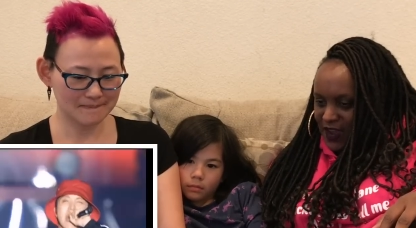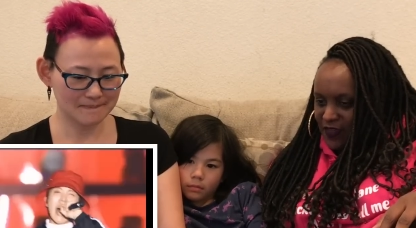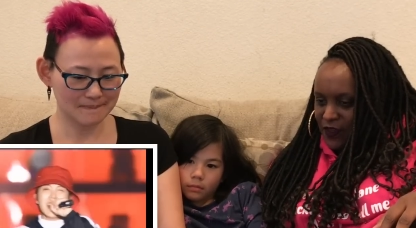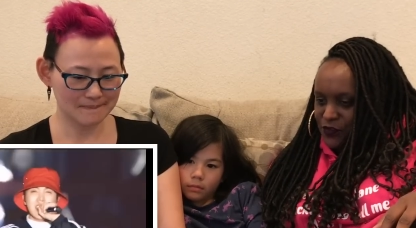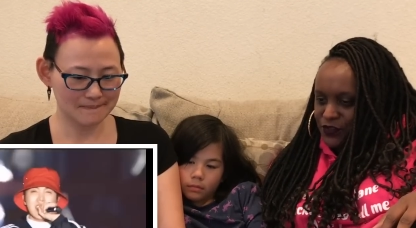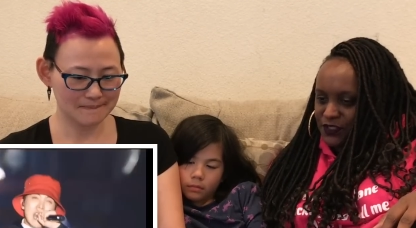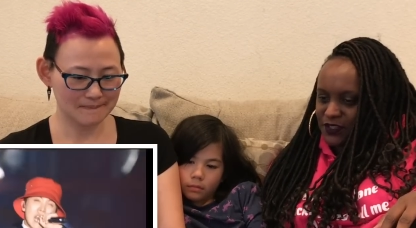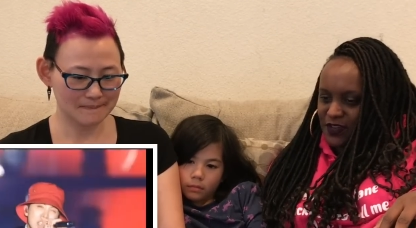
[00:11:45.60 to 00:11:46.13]
Speaker 1: yeah, they're
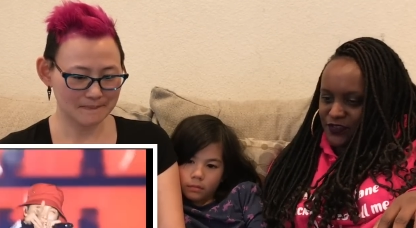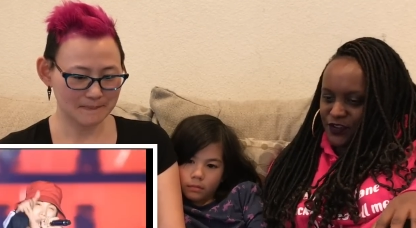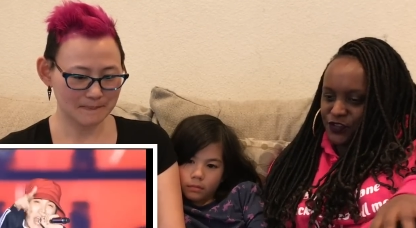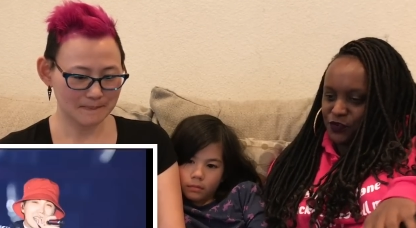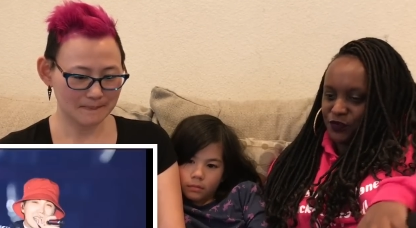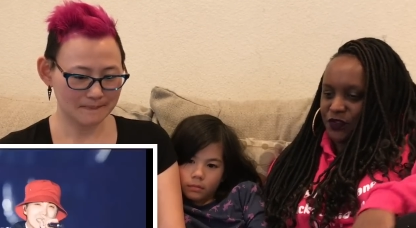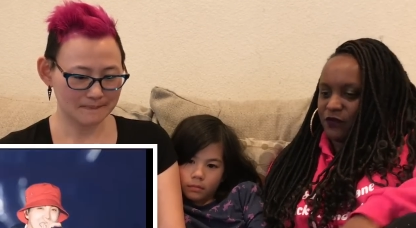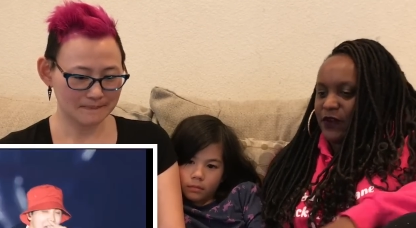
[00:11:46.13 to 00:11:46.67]
just they're
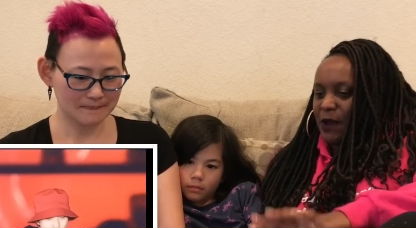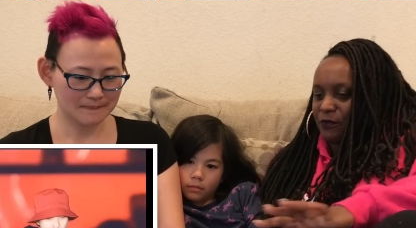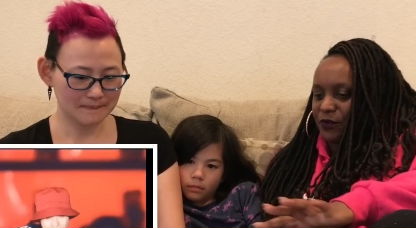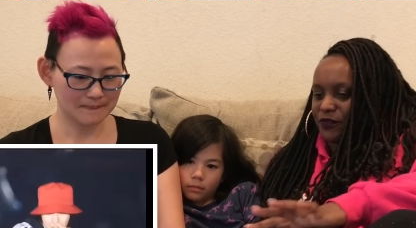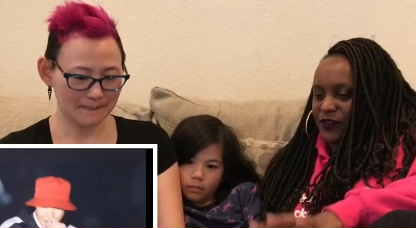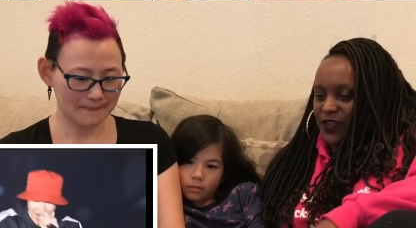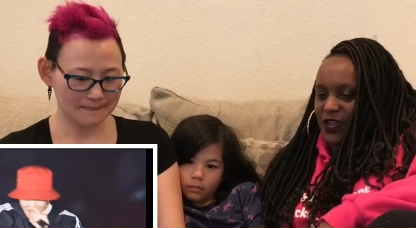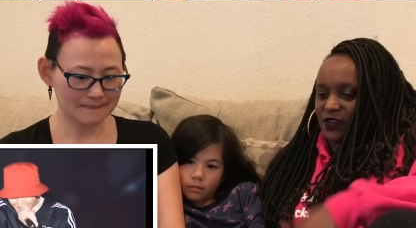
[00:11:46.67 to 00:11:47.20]
doing the rapper
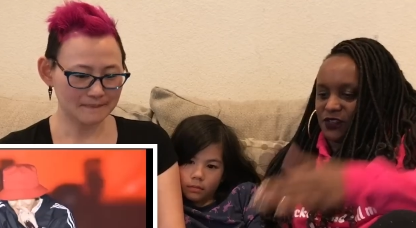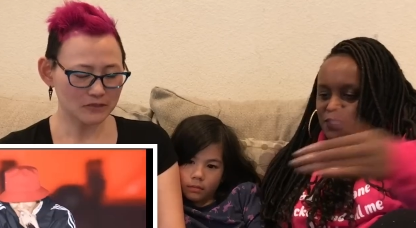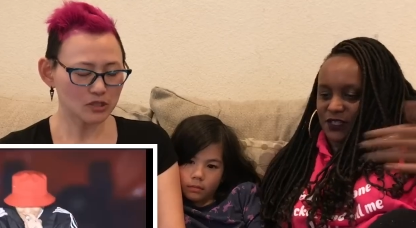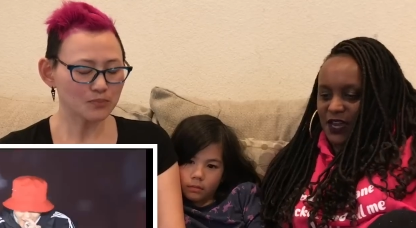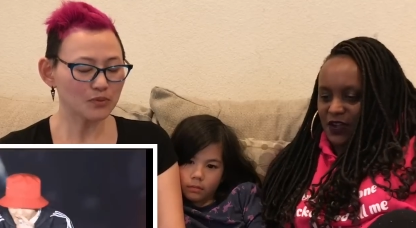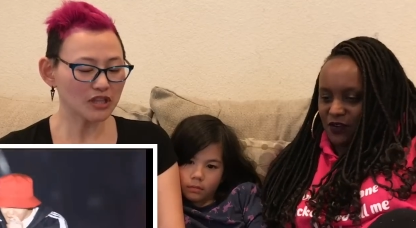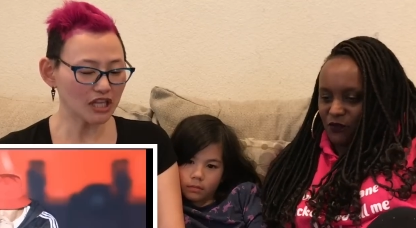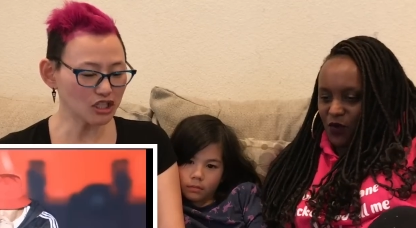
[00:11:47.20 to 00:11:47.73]
thing. Just
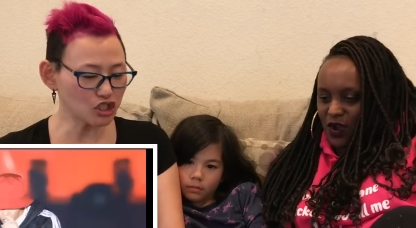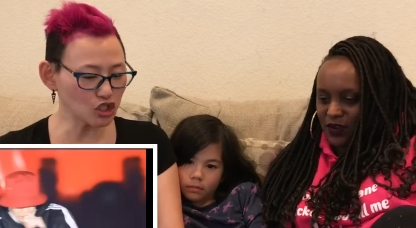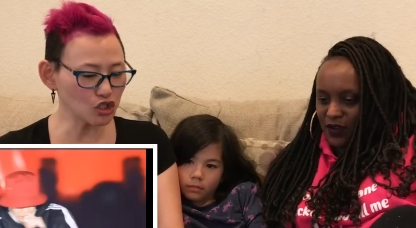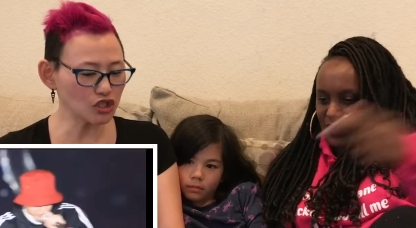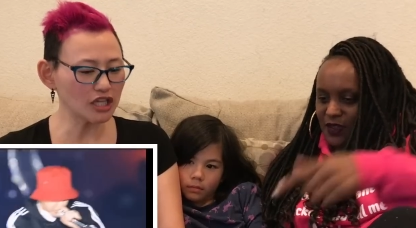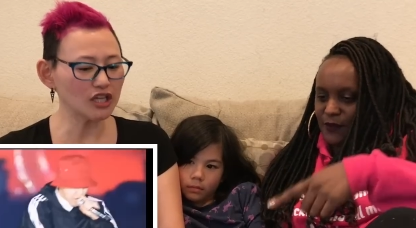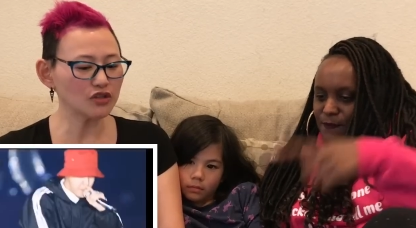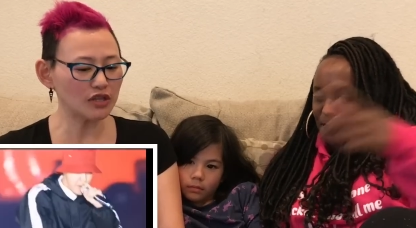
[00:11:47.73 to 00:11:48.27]
kind but of. they do.
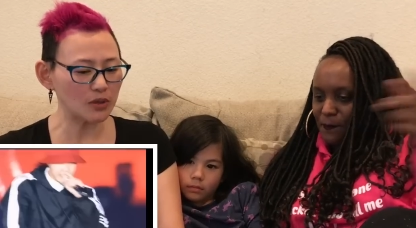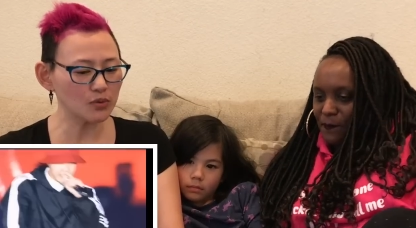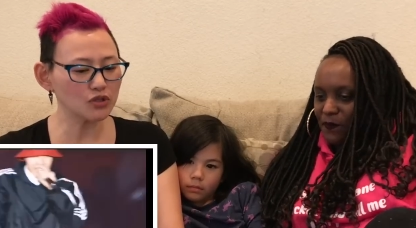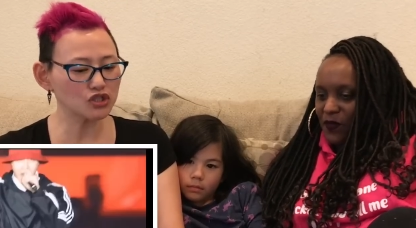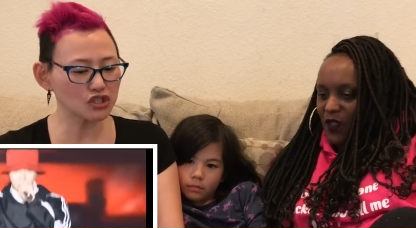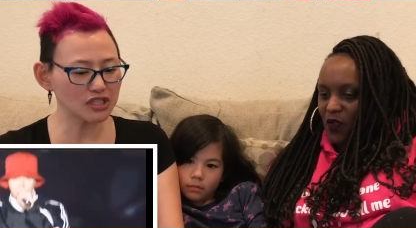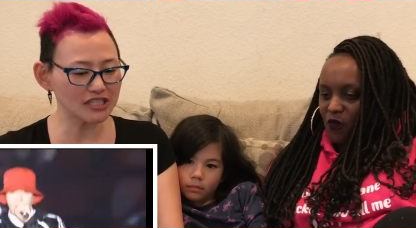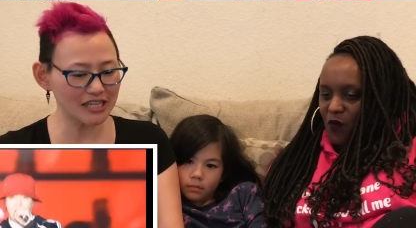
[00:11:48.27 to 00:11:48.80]
They they will
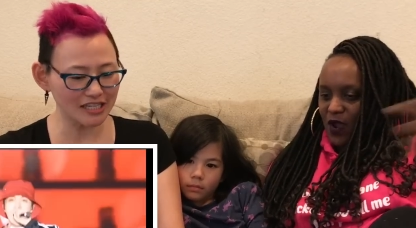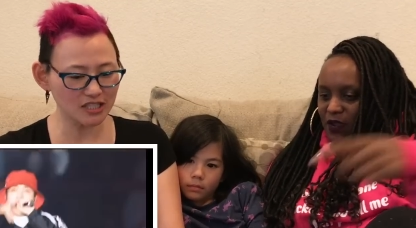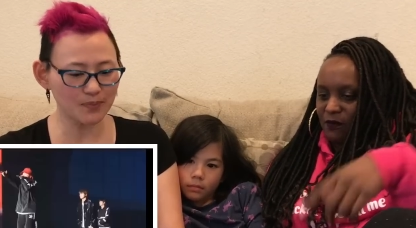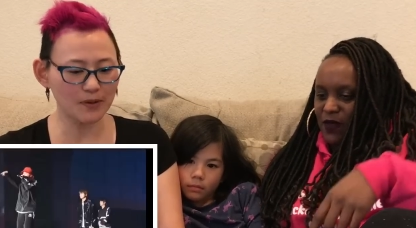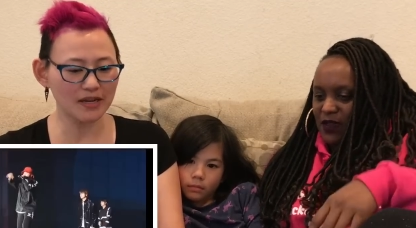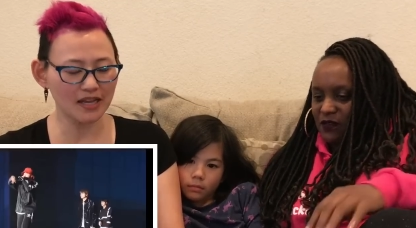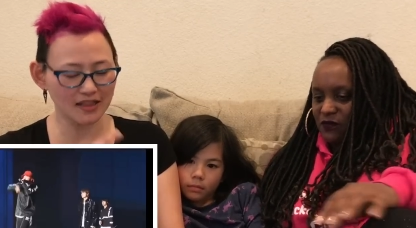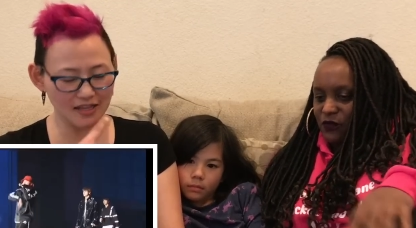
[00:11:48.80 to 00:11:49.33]
do the dance
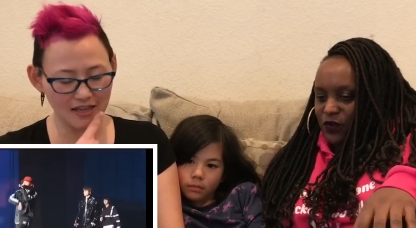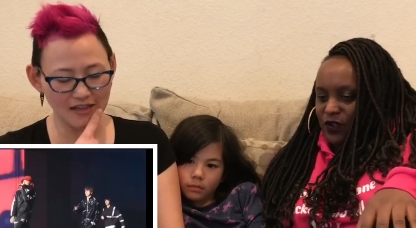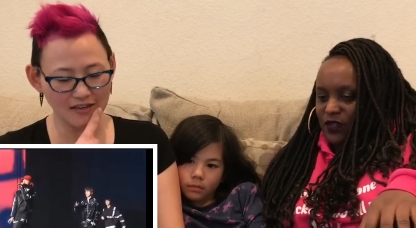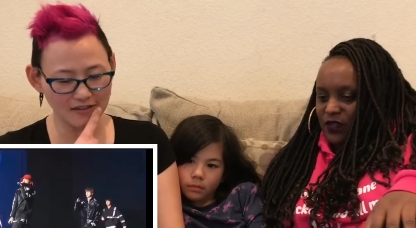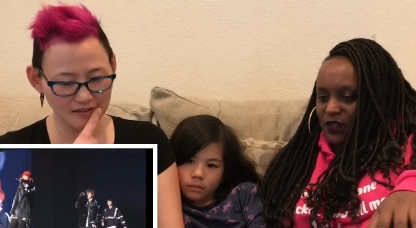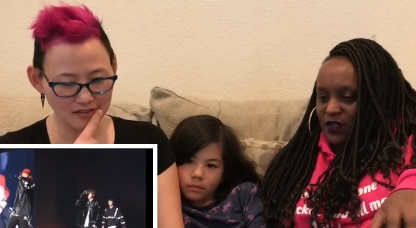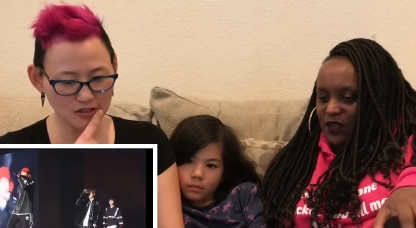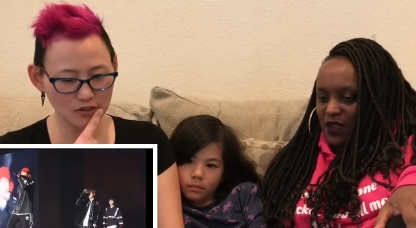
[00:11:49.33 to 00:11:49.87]
break at the end.
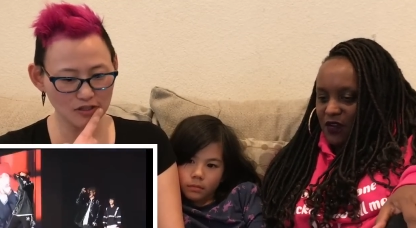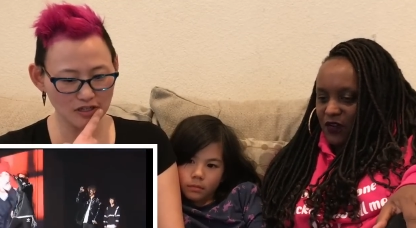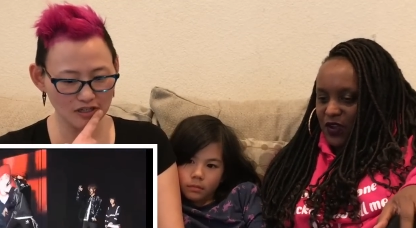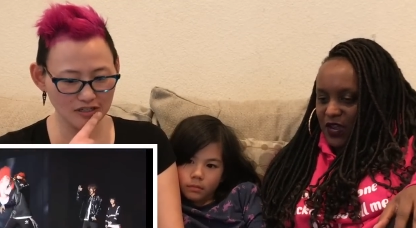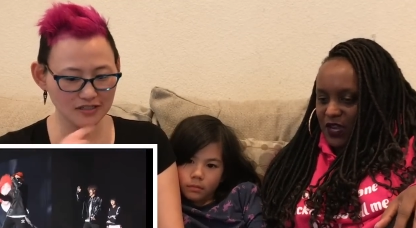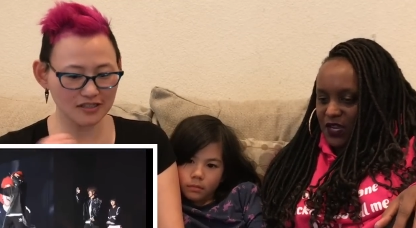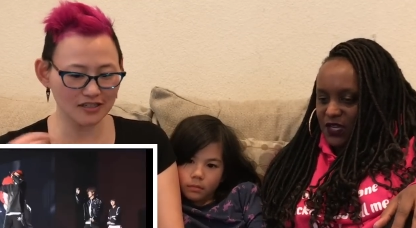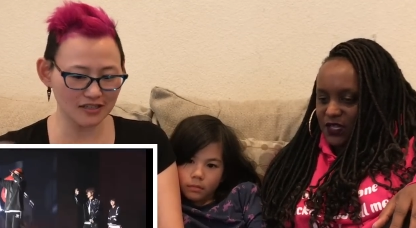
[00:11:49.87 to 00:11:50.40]
So there
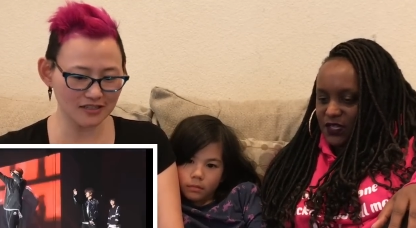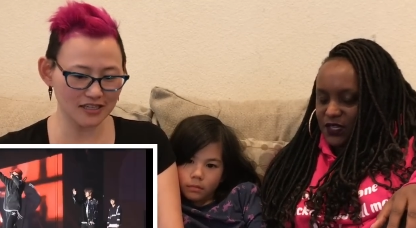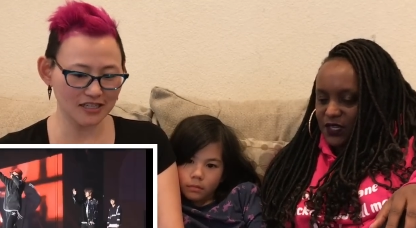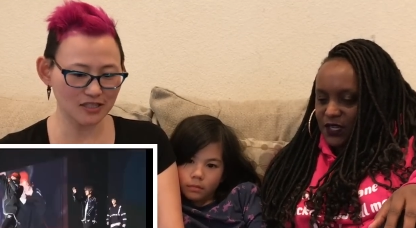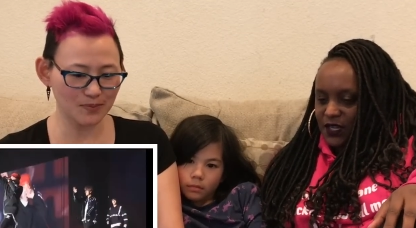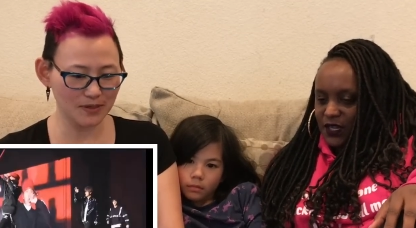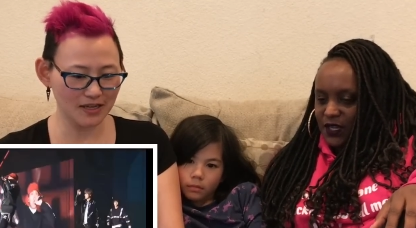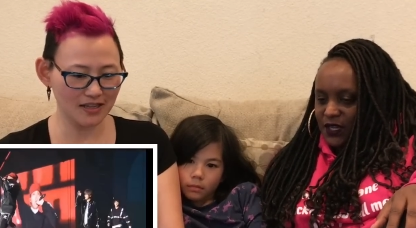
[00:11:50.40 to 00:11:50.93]
is okay.
Speaker 2: a dance
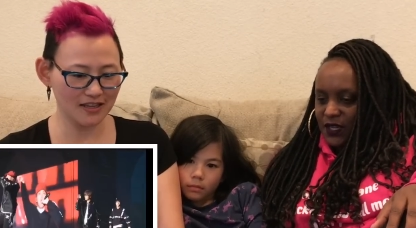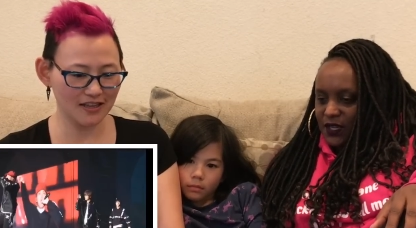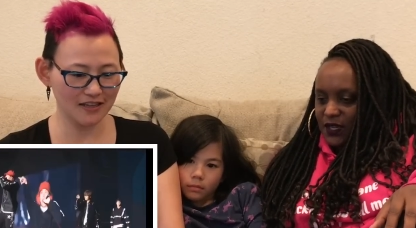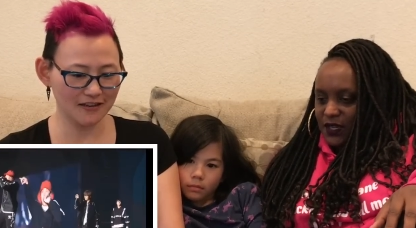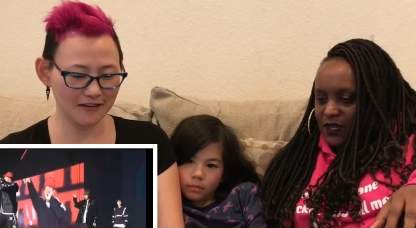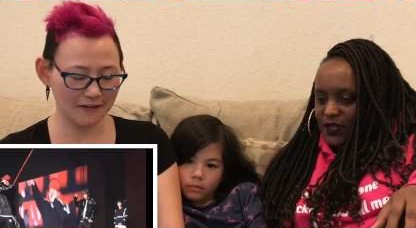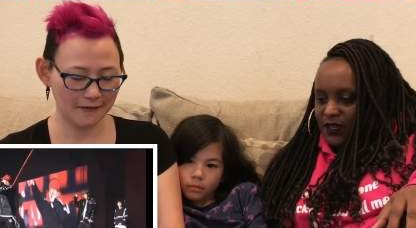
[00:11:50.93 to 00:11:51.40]
break at the end.